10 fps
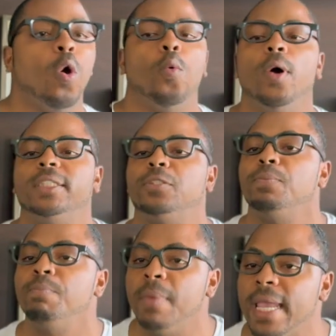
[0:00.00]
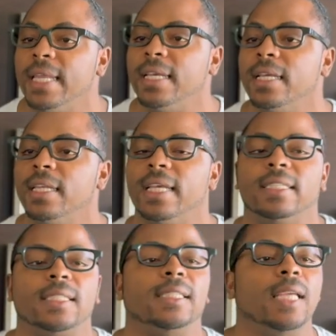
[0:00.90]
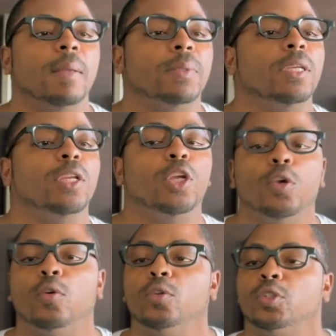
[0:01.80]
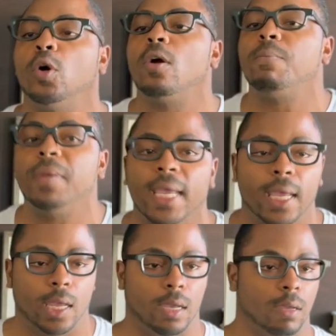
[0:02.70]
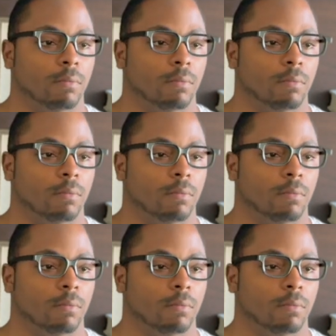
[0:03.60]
which made it into something huge or big.